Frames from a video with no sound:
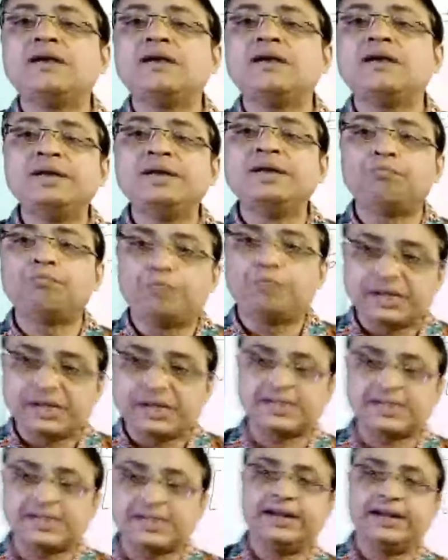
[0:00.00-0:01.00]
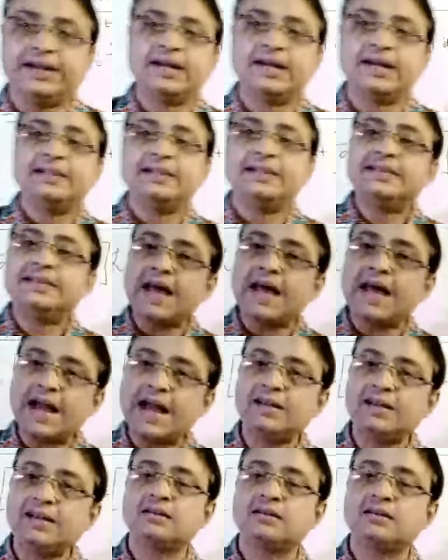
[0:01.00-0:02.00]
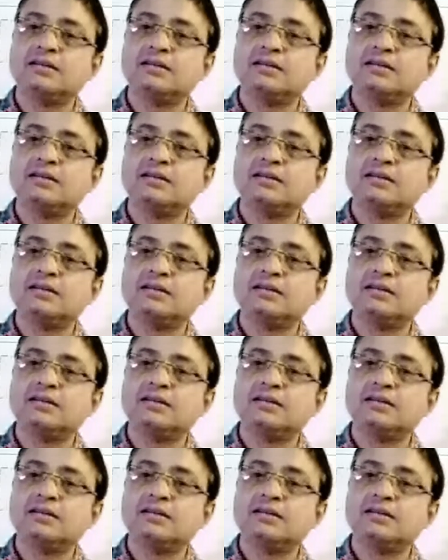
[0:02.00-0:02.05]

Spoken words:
represent that